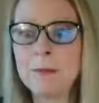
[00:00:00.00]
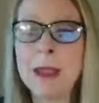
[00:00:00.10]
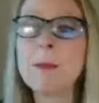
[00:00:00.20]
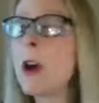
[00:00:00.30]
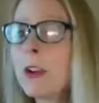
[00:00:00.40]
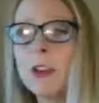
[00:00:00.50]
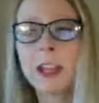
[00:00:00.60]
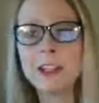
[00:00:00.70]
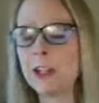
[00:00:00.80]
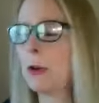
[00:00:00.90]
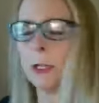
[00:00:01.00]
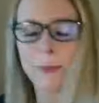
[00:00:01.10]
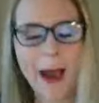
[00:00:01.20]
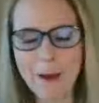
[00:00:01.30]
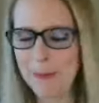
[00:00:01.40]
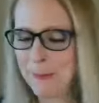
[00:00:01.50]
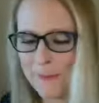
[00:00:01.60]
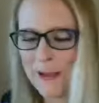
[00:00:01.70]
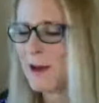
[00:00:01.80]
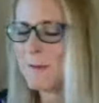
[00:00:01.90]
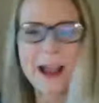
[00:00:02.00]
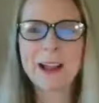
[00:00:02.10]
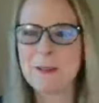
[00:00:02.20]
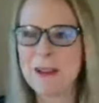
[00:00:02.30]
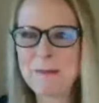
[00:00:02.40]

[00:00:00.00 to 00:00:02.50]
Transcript: Maybe all you can do is pop up microwave